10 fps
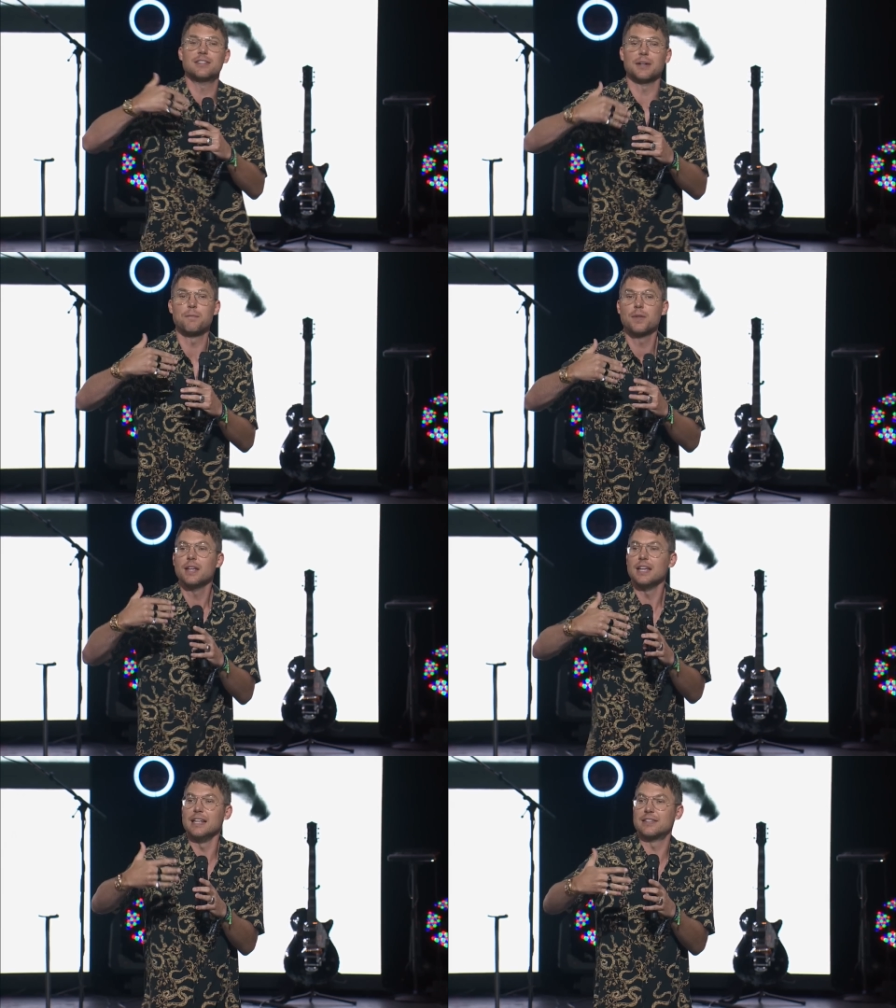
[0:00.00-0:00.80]
It's, a,
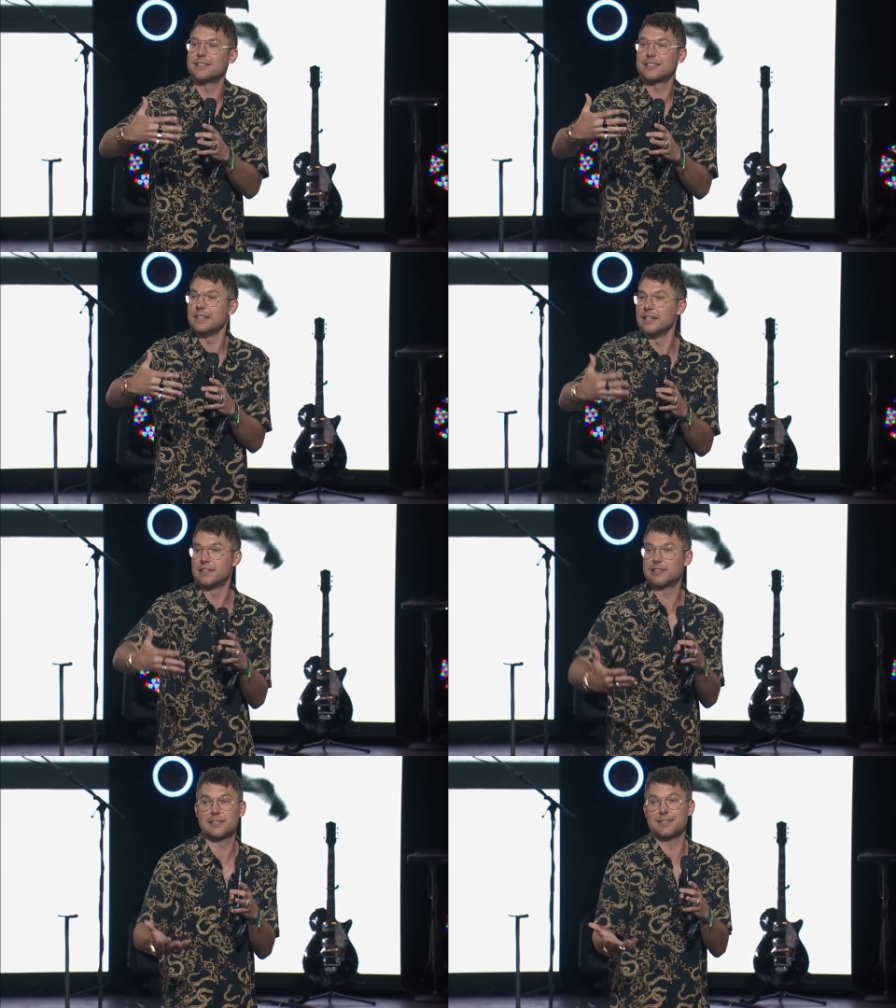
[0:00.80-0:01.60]
it's,
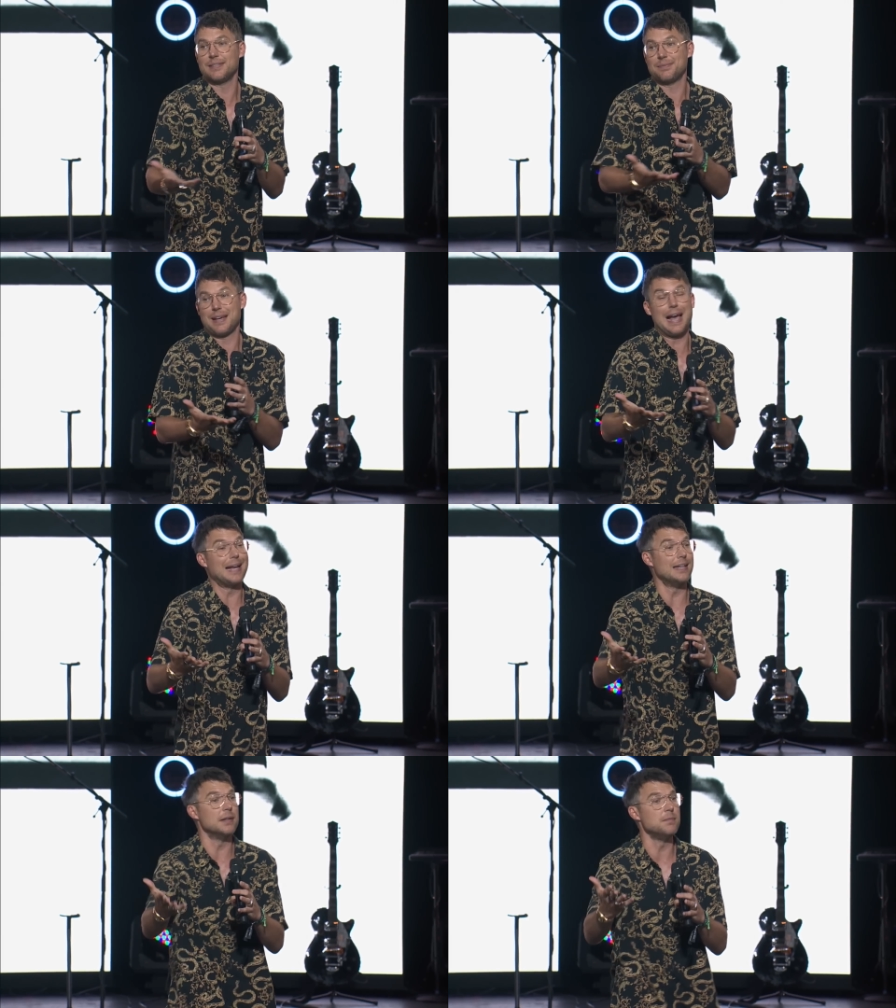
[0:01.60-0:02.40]
it's
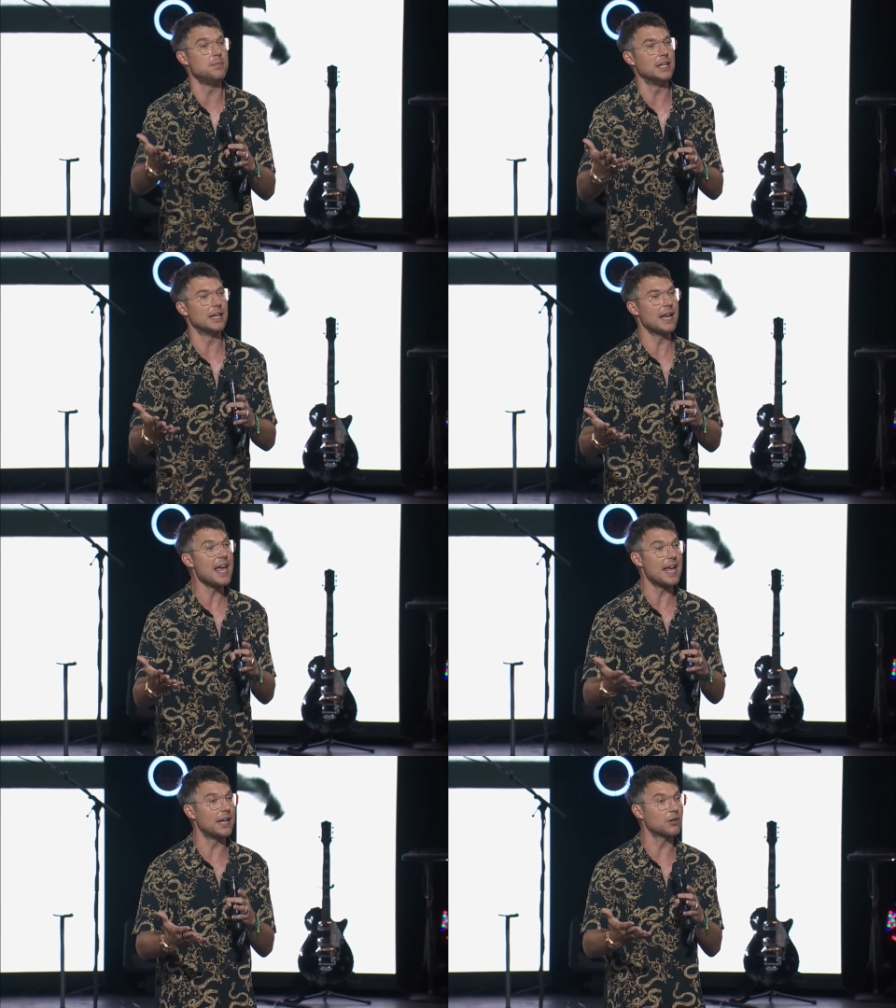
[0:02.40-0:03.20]
kind of
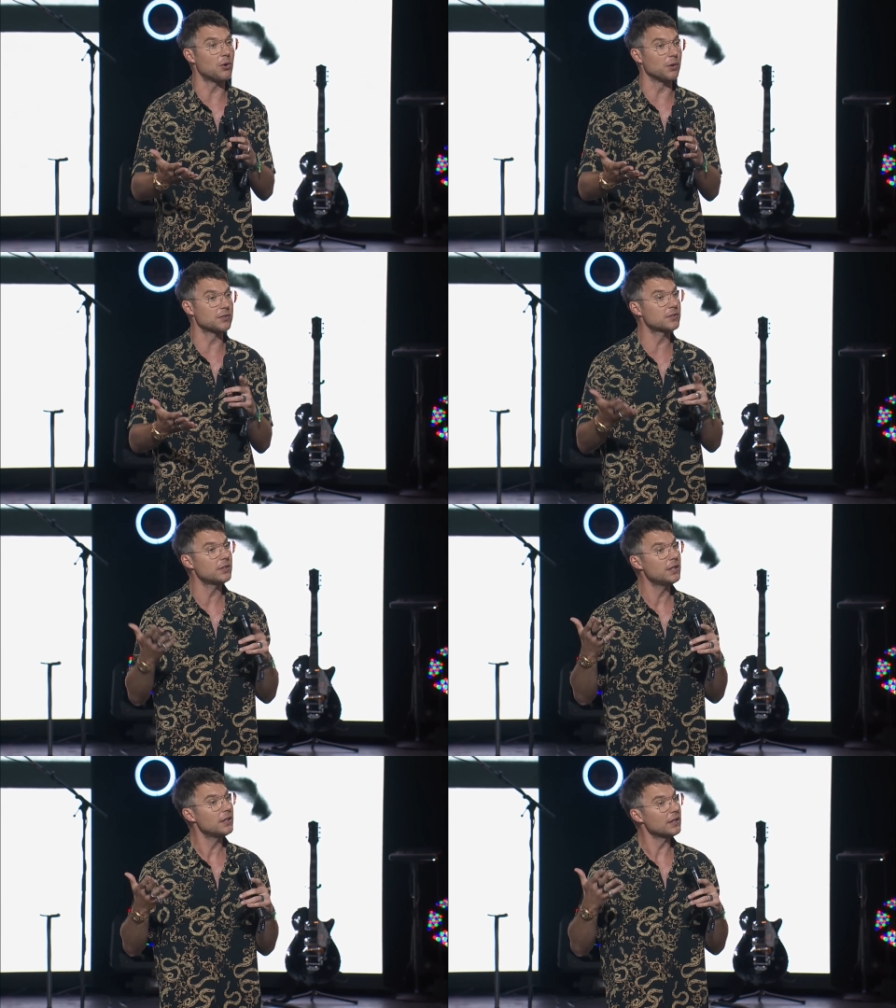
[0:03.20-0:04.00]
DNA. And of
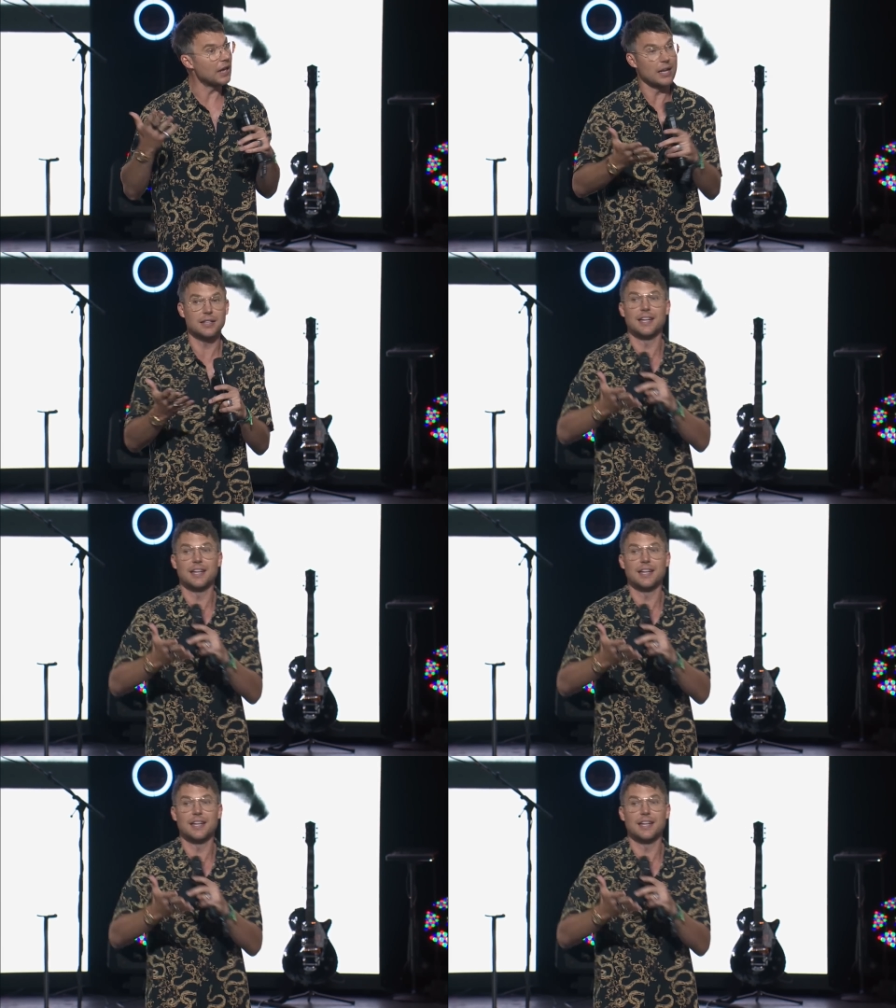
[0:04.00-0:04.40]
course, God